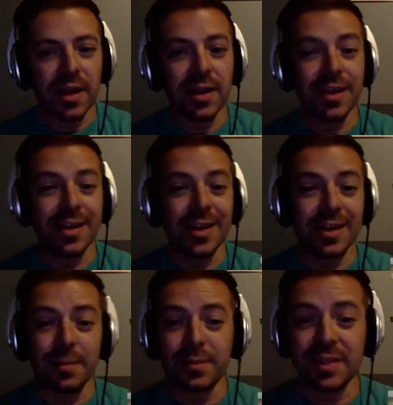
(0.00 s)
And he
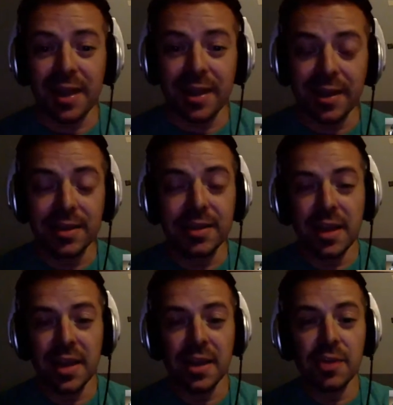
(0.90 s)
ended up
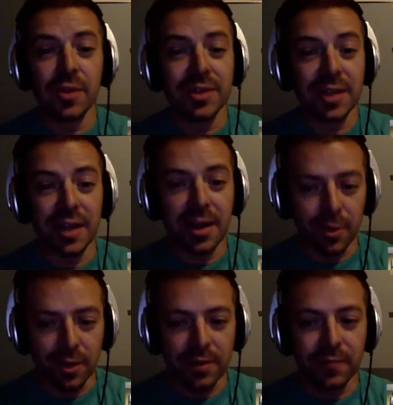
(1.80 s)
taking USA
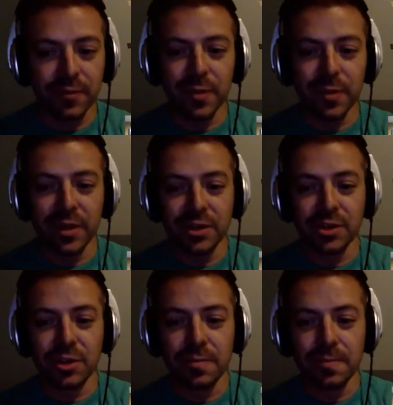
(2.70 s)
Network for the Monday night
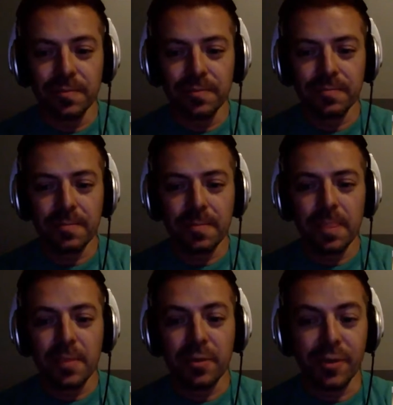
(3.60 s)
show.
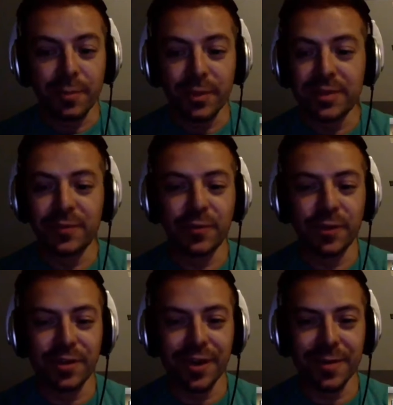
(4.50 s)
Correct. Please feel
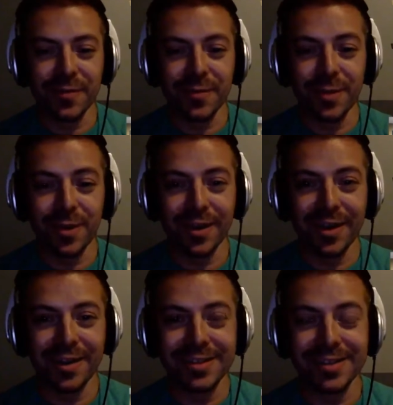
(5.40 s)
free to correct me if I'm wrong on
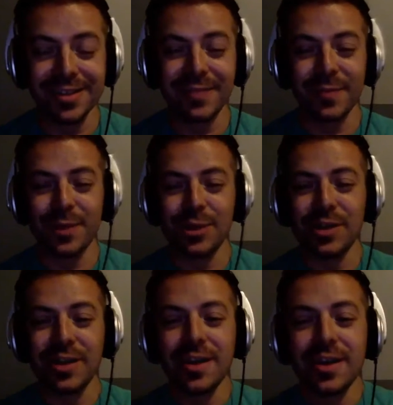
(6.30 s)
any of this
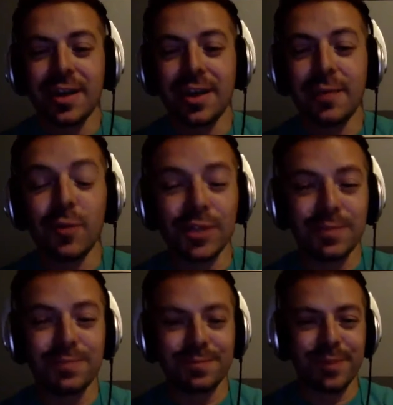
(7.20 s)
information, which
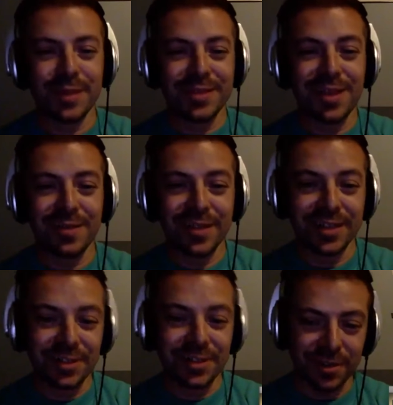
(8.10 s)
pissed off
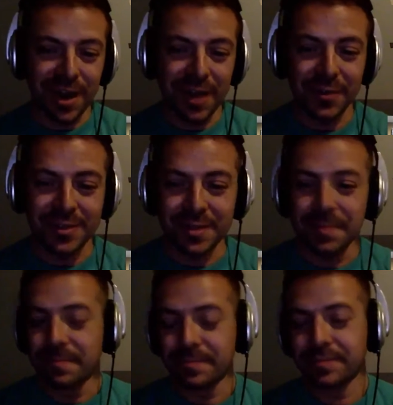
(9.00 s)
Ted Turner, obviously.